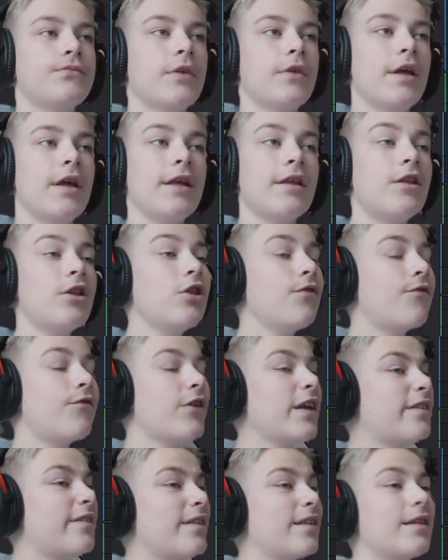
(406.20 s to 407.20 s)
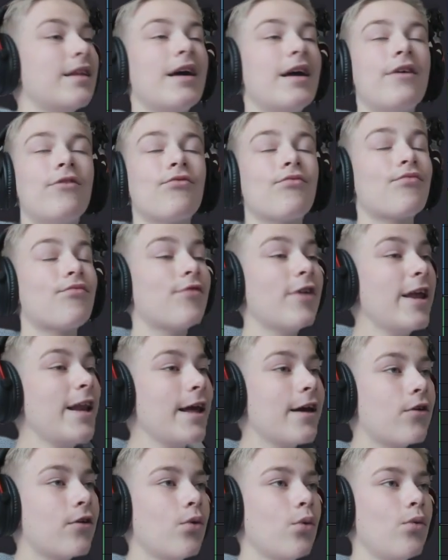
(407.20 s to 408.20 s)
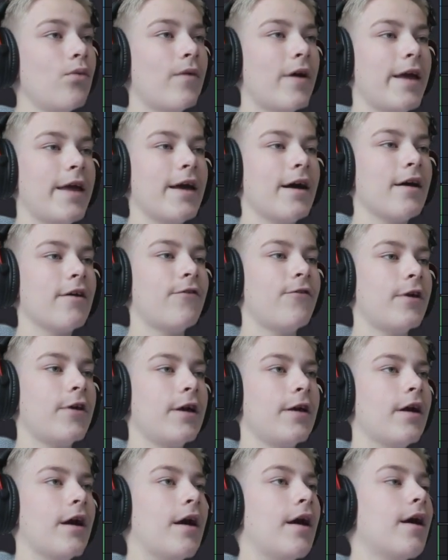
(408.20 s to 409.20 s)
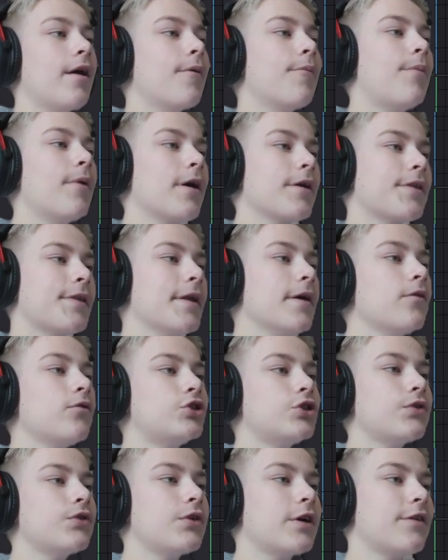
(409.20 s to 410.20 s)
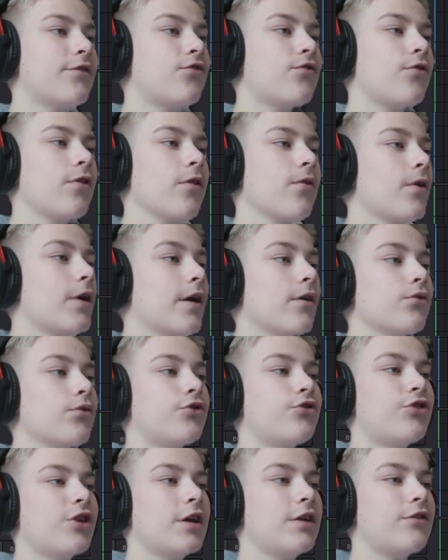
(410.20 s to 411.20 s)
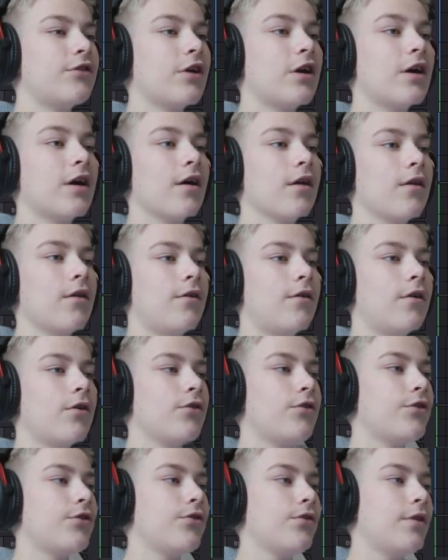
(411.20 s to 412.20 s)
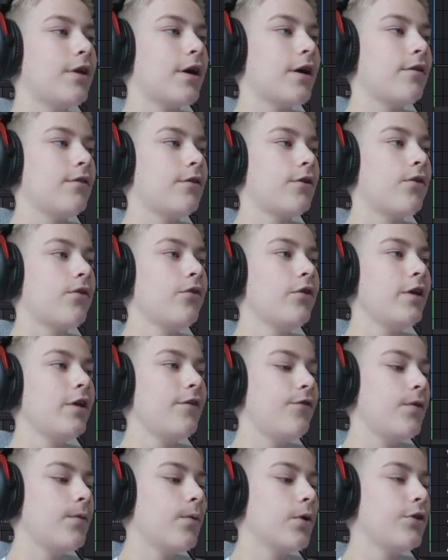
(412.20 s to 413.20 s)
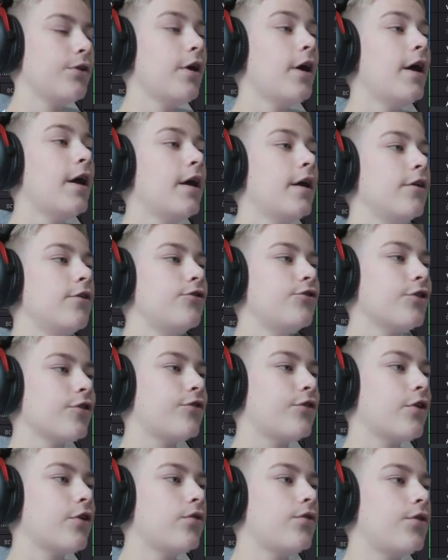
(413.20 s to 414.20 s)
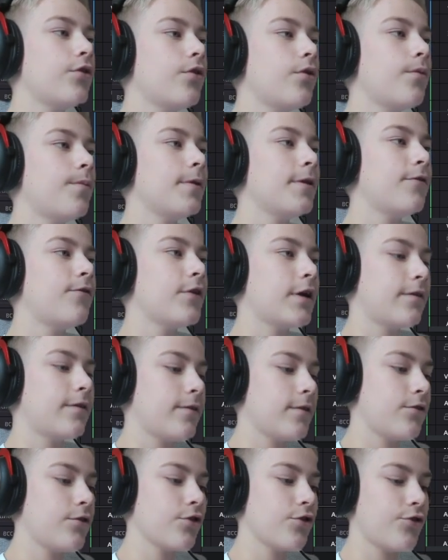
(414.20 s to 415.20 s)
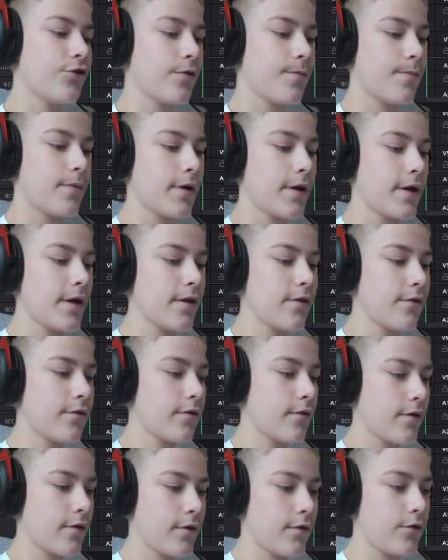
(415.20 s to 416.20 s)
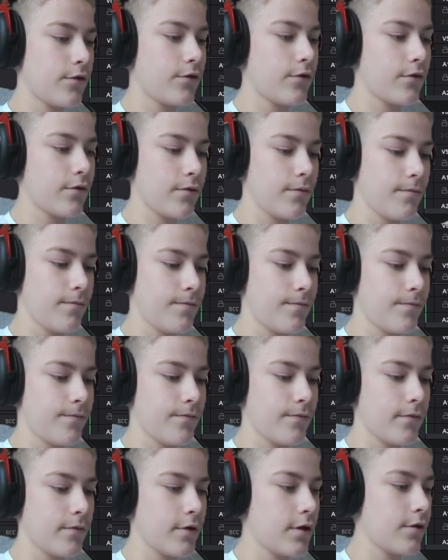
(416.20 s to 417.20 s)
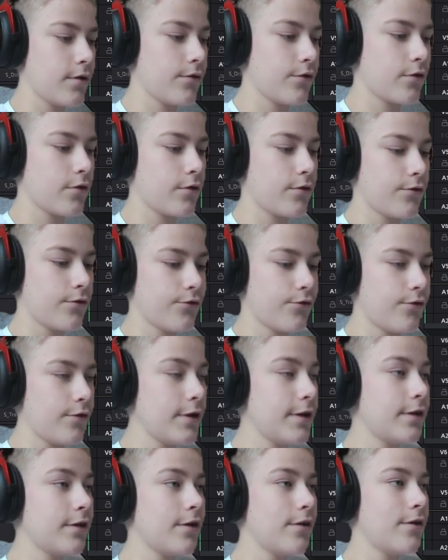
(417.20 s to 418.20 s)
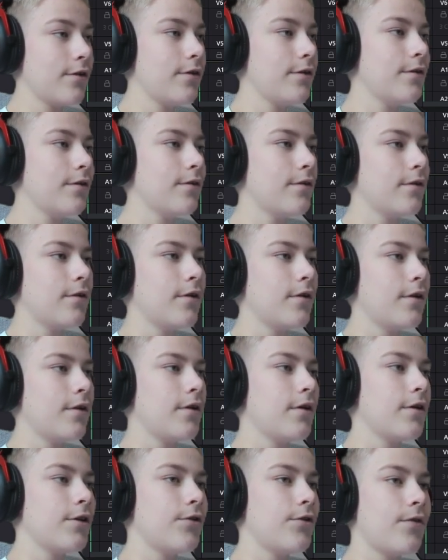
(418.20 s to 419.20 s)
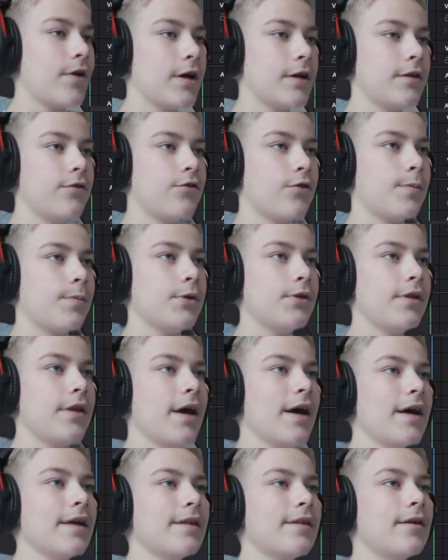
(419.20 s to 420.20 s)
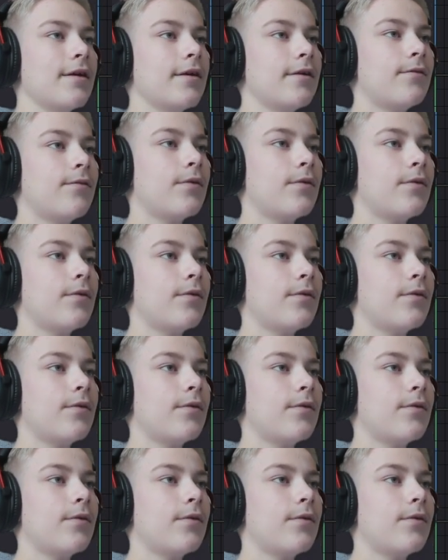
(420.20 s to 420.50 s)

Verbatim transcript: It fades in a really cool way, I think. But now I'll show you guys real quick how to change the color on the tornado overlay if you want. You just go to OpenFX and search up S on this underscore TriTone. Drag and drop it in that. It